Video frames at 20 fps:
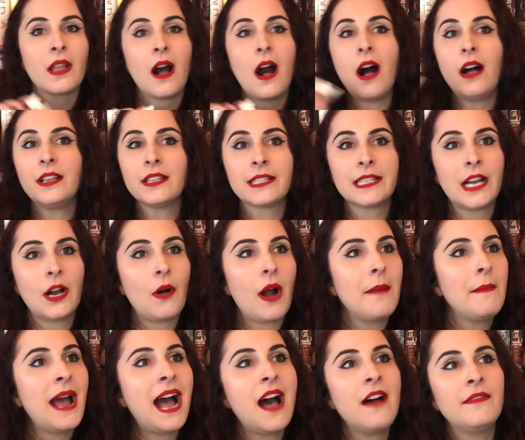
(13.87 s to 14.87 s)
Also,
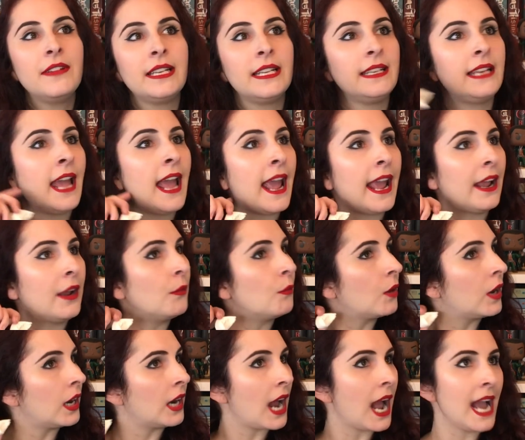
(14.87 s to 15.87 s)
I'm having a day
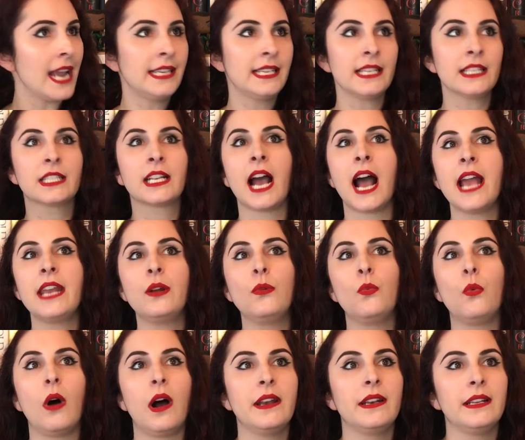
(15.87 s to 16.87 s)
where I just kind of
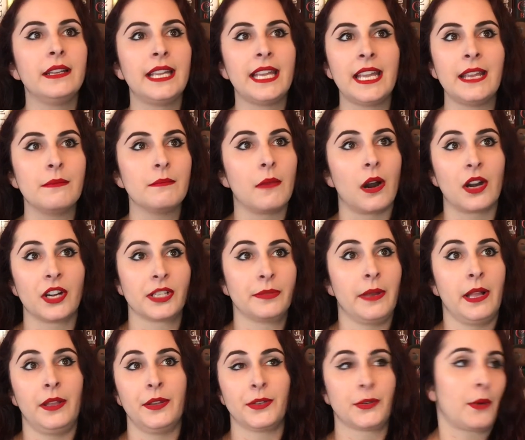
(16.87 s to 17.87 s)
want to eat
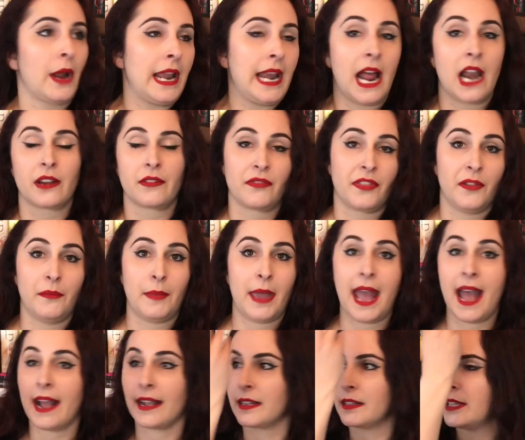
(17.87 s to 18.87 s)
marshmallows right out of the
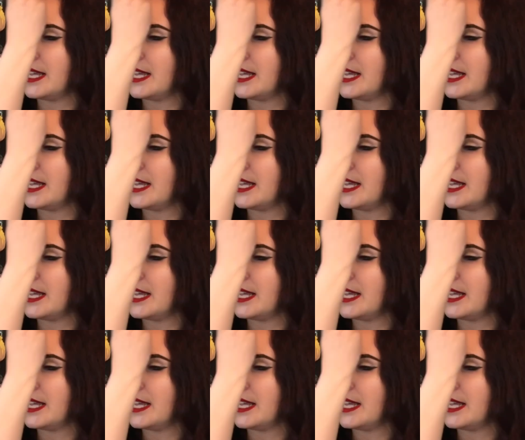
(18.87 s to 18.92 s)
bag.